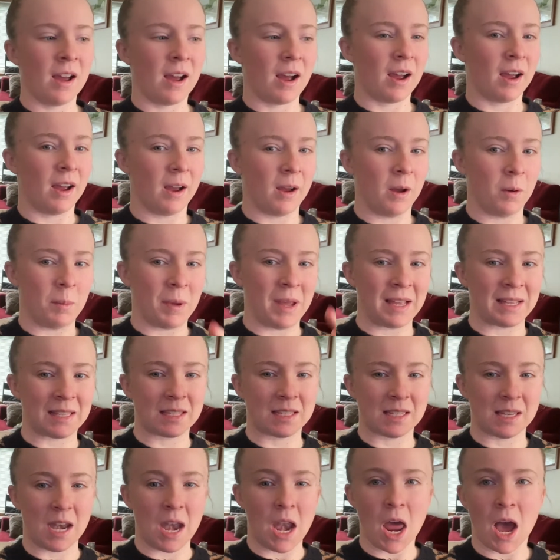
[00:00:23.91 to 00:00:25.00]

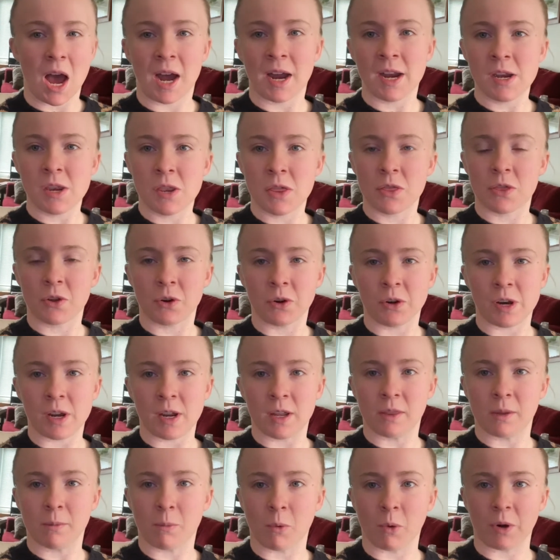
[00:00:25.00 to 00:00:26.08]
It's 9:30
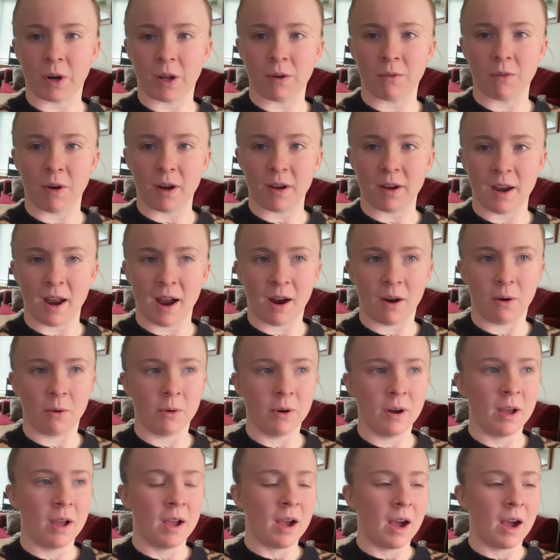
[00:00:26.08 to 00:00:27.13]
in the morning right now.